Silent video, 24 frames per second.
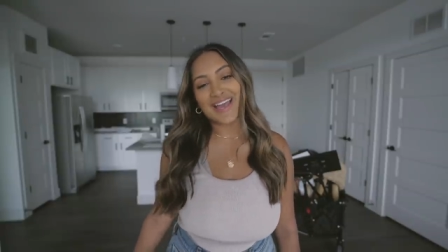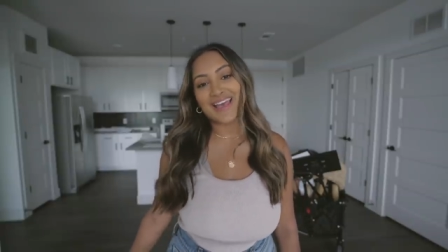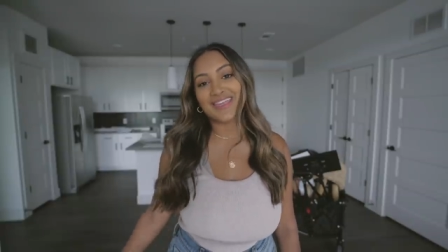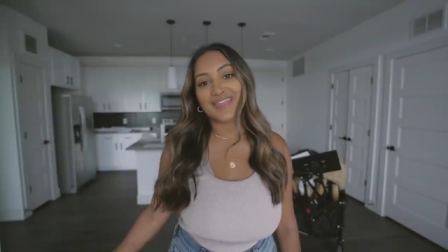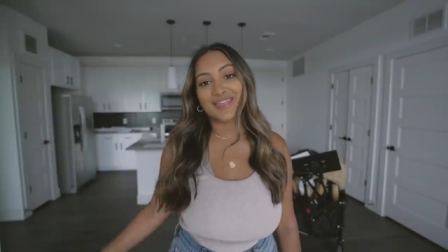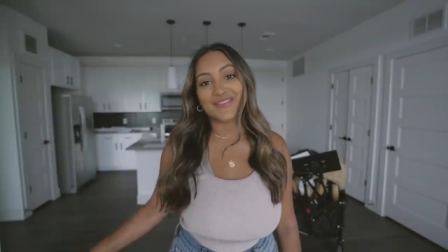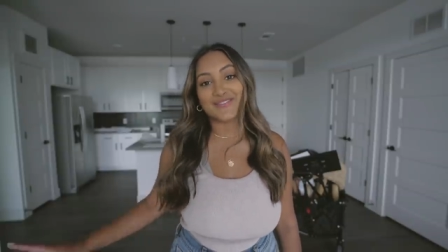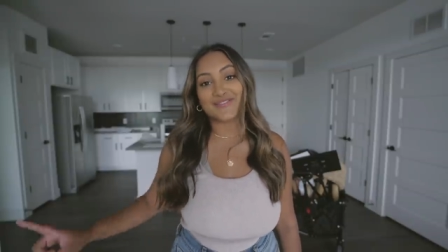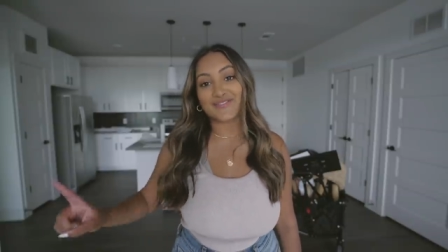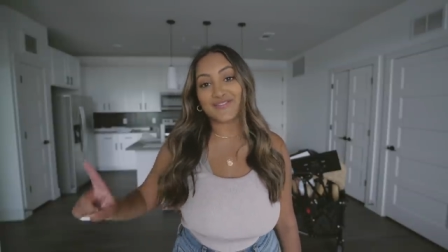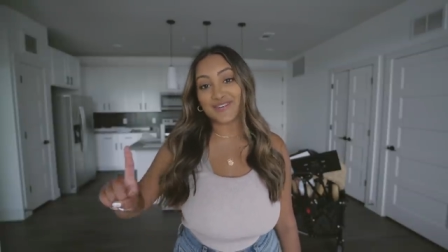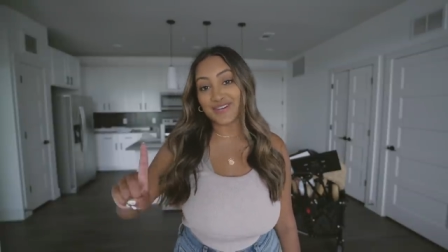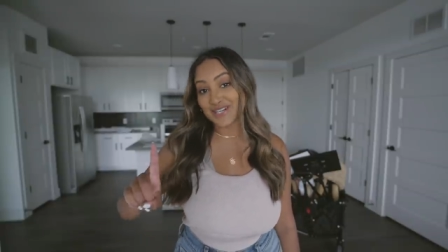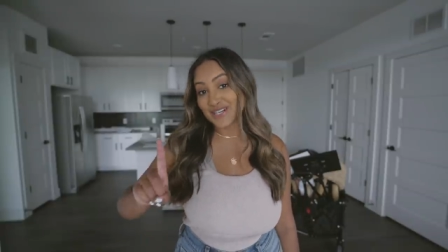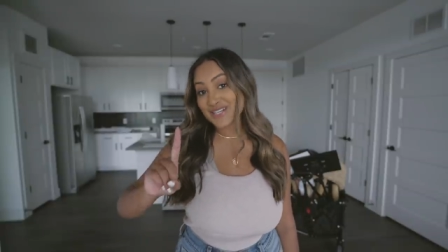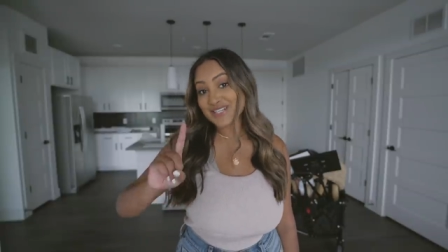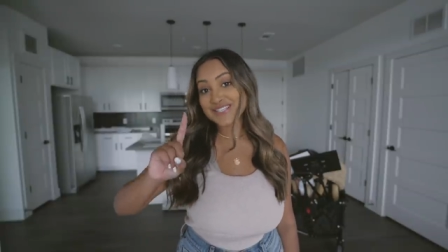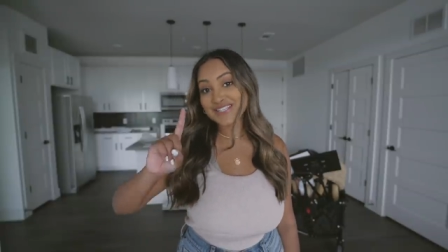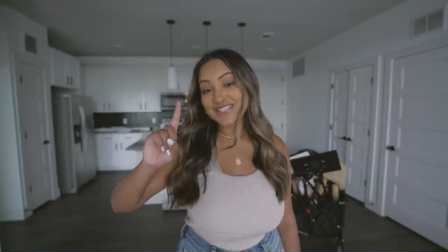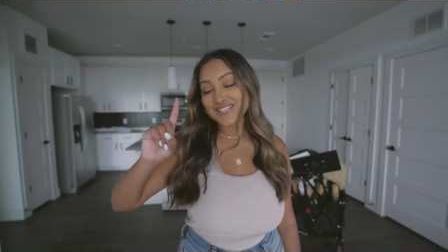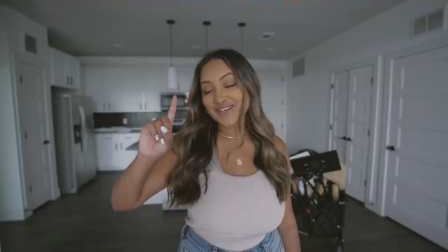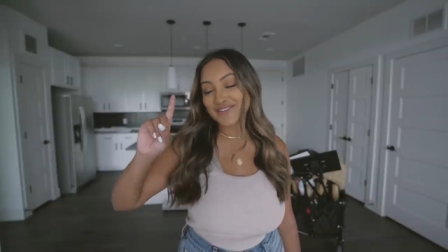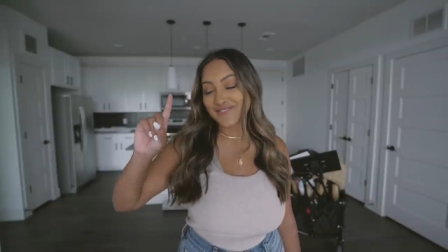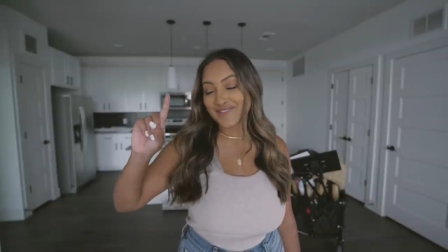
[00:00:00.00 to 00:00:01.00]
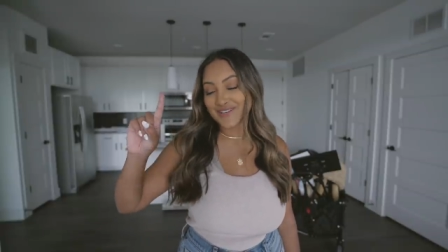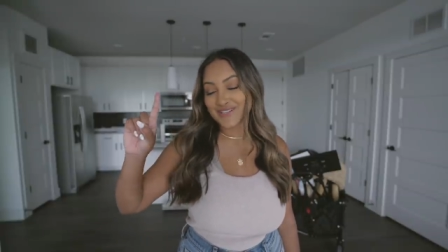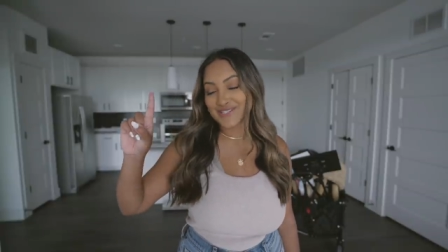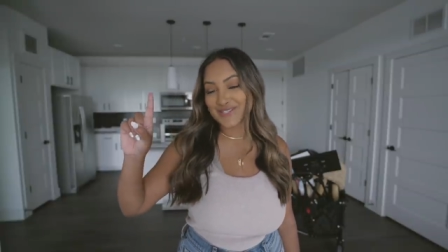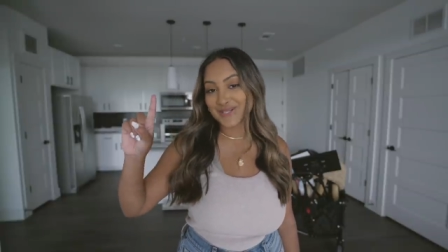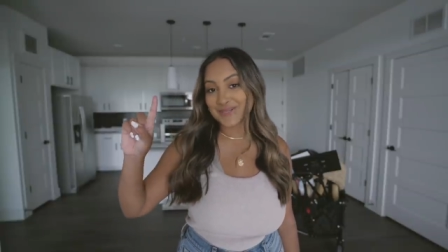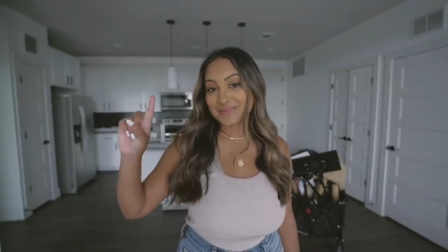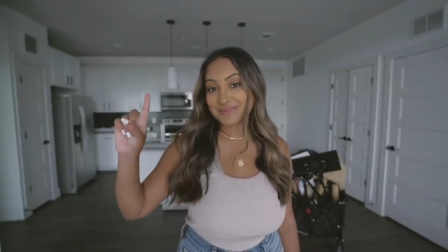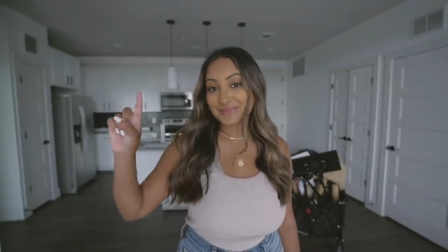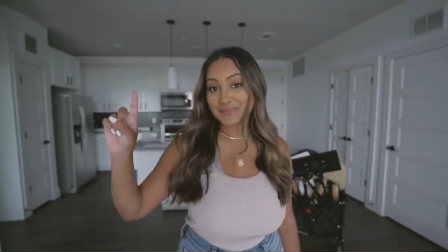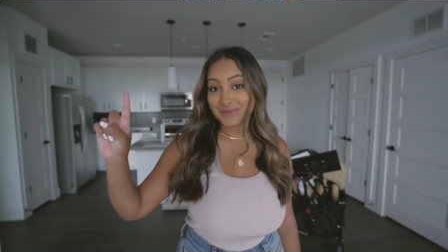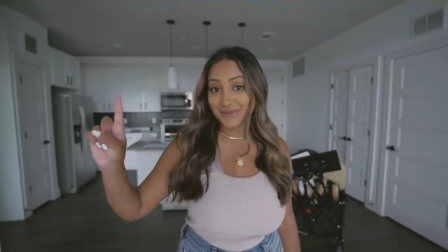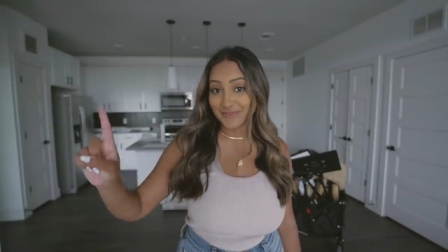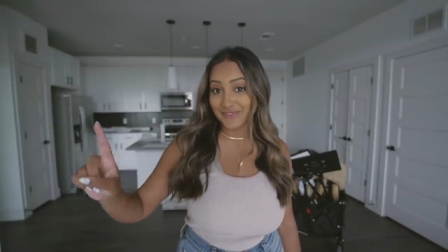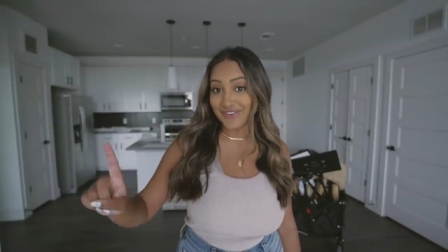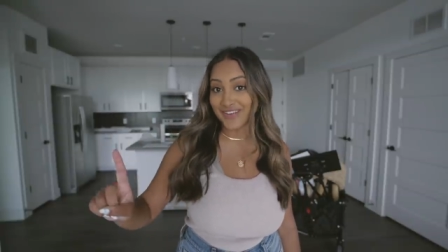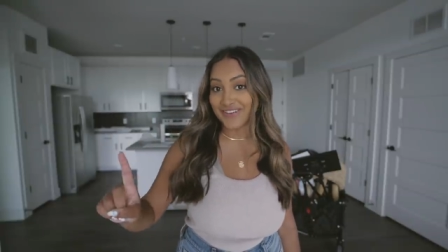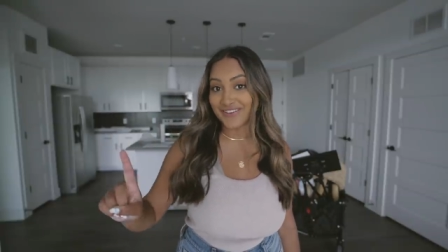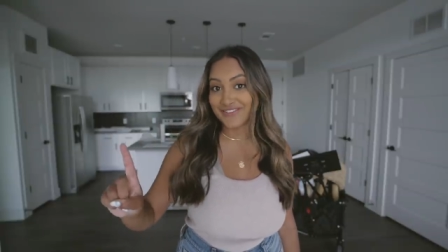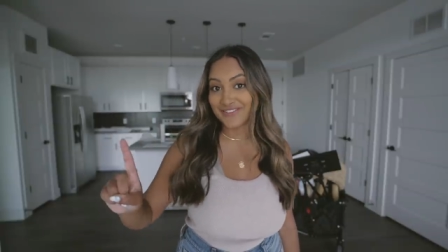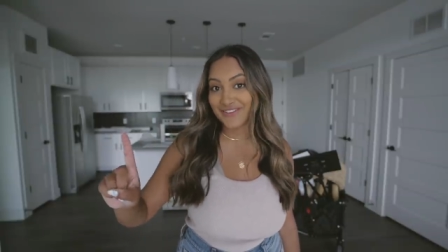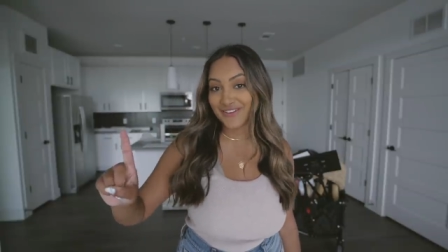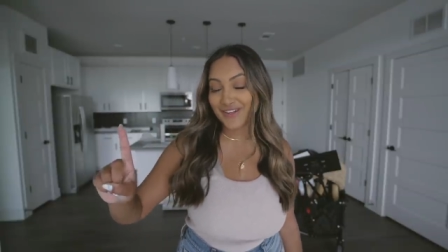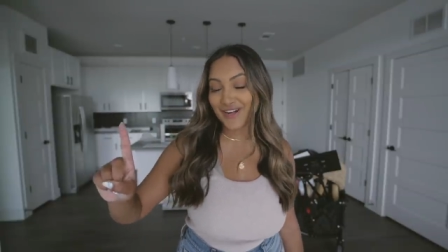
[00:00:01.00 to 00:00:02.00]
and the first official
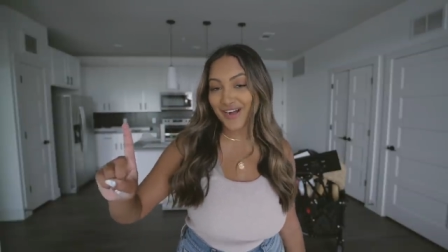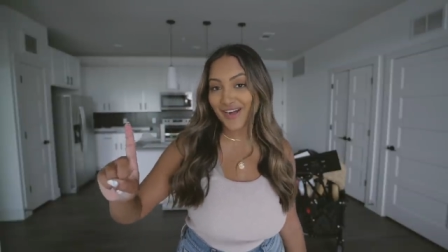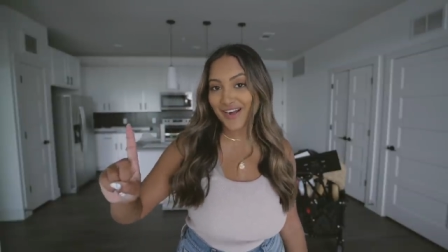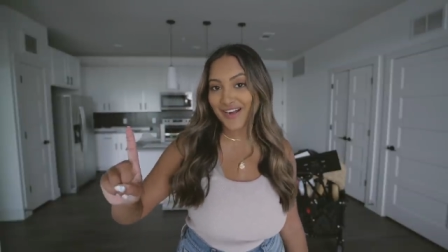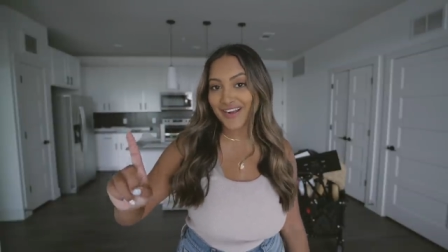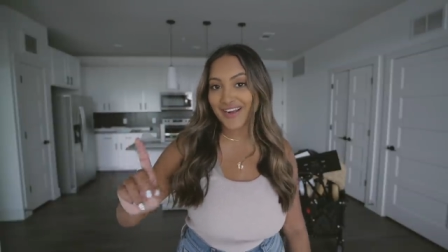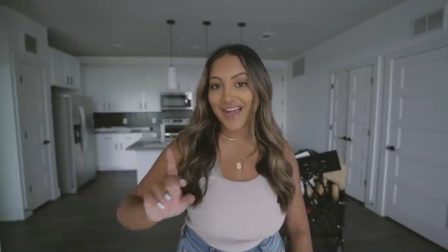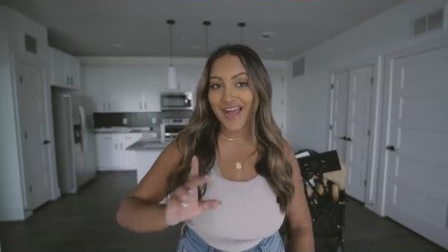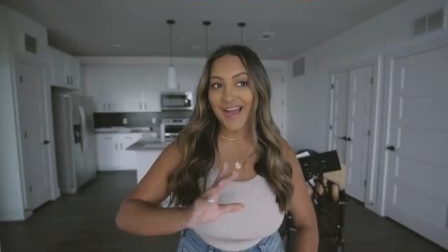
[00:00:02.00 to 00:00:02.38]
moving vlog.